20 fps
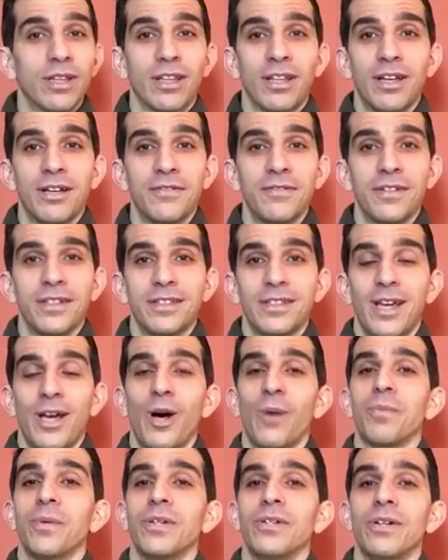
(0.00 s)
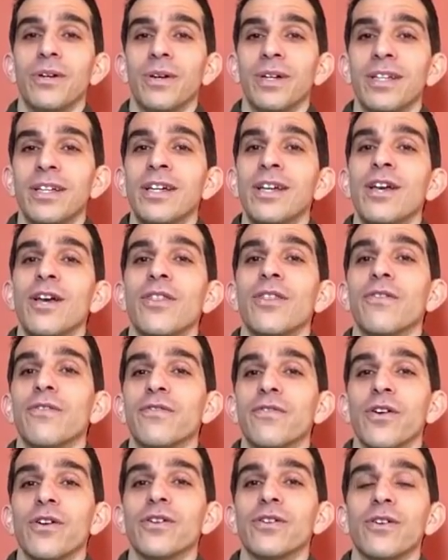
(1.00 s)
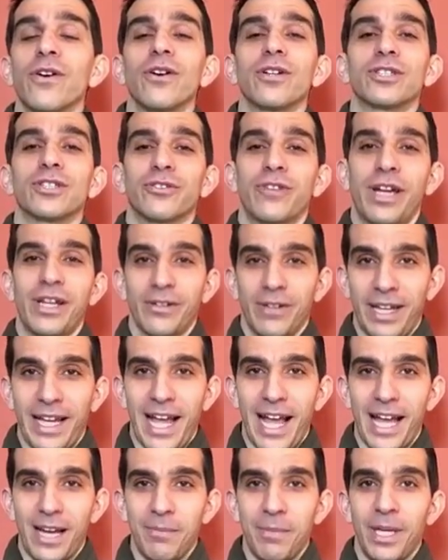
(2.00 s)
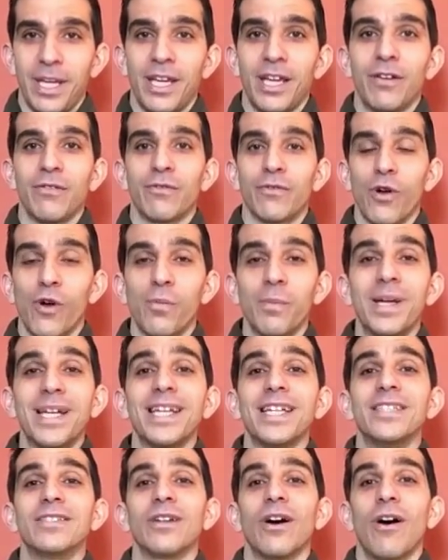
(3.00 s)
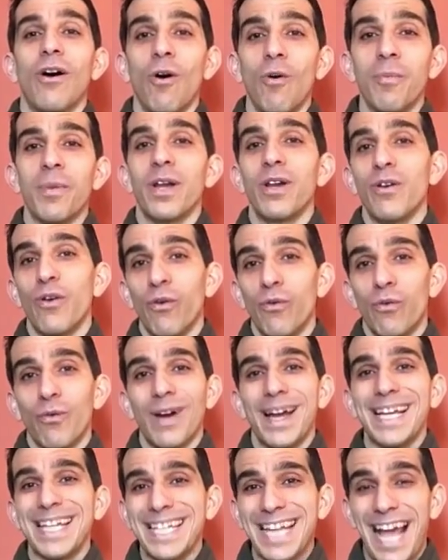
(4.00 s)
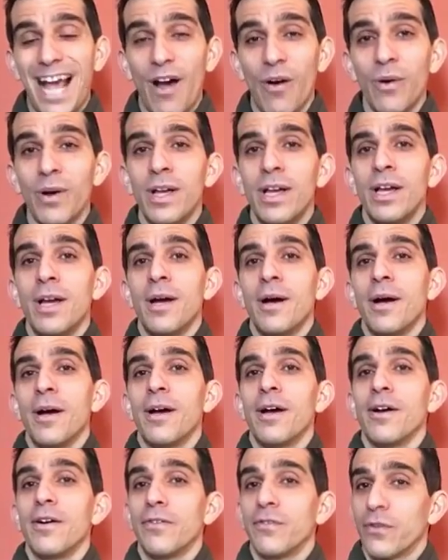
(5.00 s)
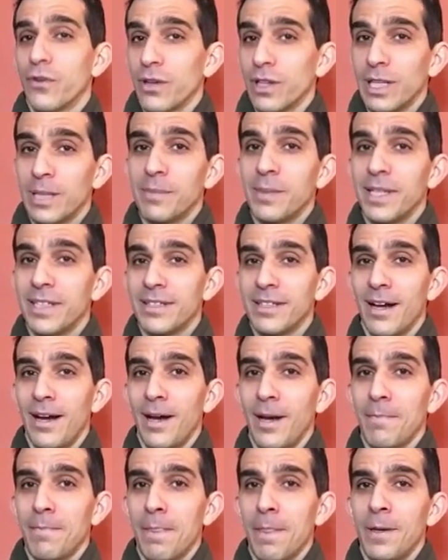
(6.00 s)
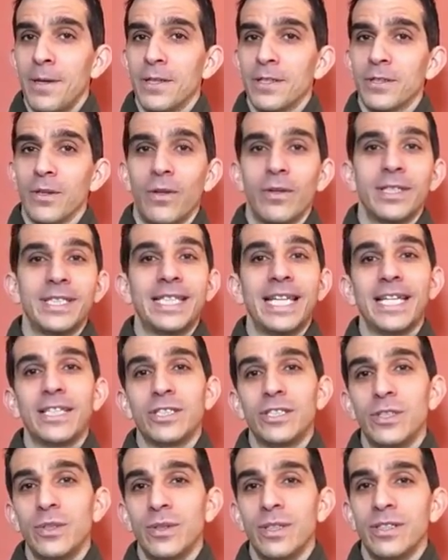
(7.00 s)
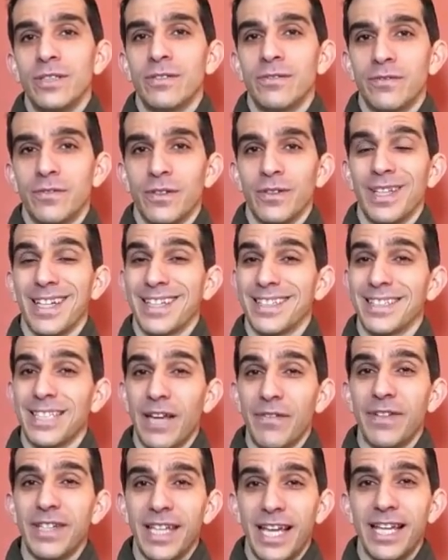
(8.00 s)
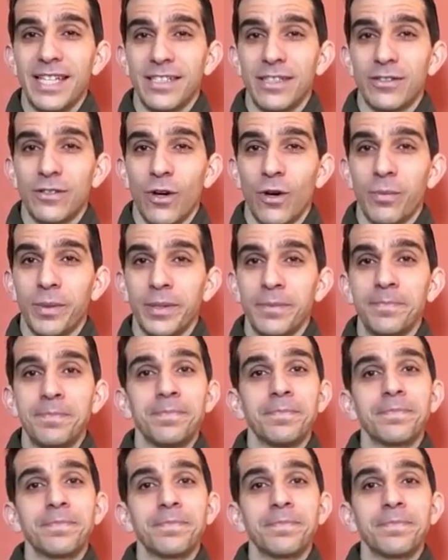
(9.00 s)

love to help you do it. The FernDog Trainer Academy enrollment is open right now for a limited time. So I only take students for like 7 days it's open.